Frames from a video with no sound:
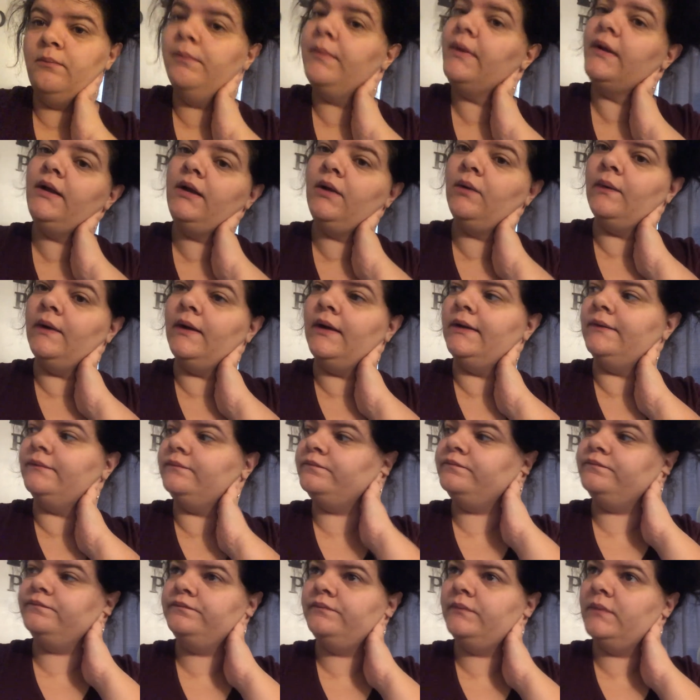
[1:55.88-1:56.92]
But anyway,
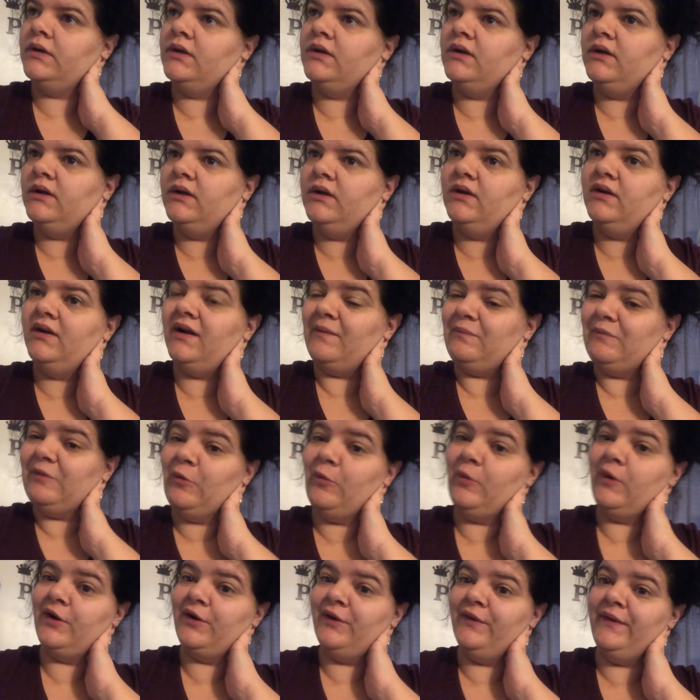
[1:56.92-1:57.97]
I'm gonna
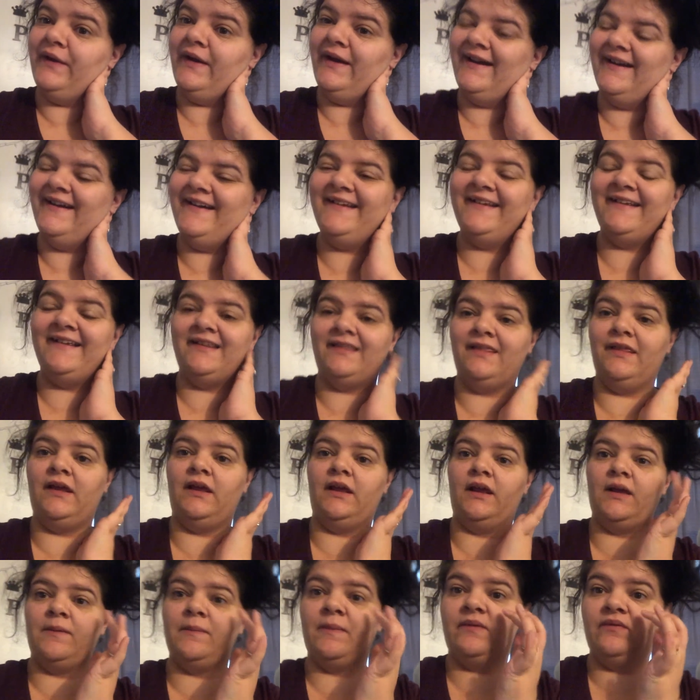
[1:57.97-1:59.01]
work on that and
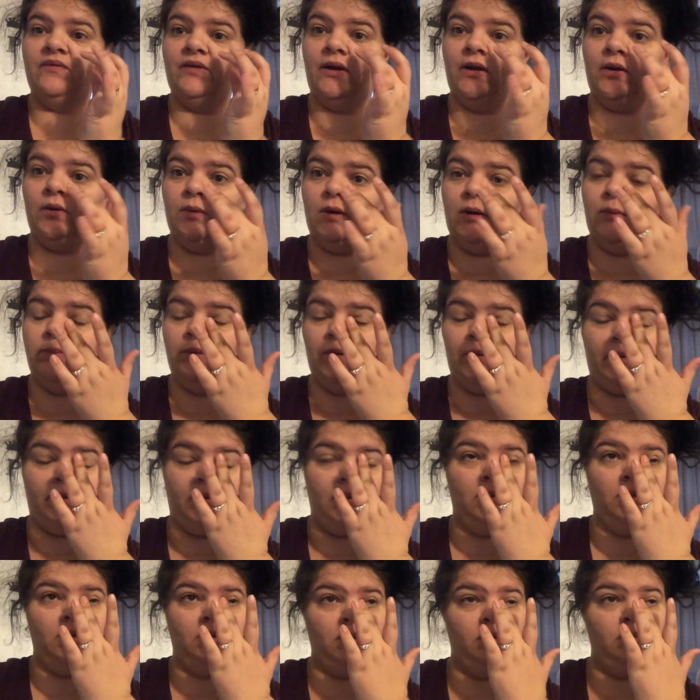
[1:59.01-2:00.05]
then get my video
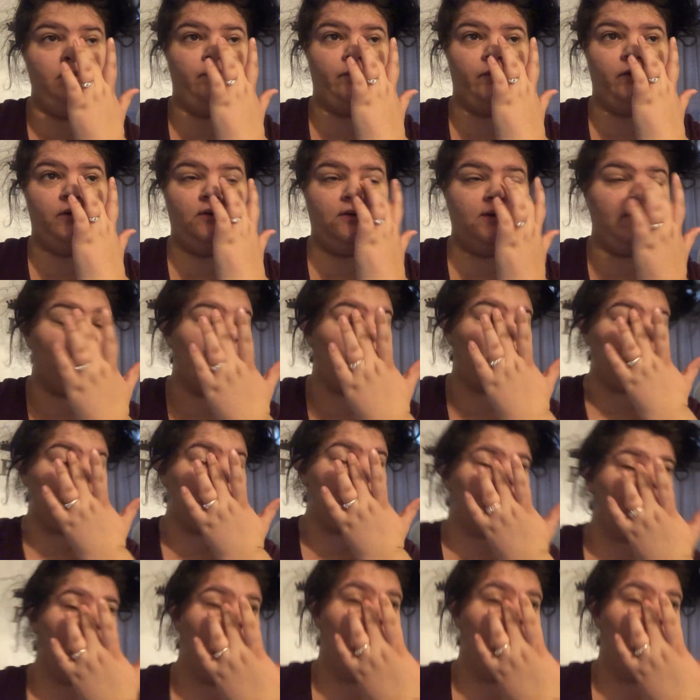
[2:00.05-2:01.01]
uploaded for you guys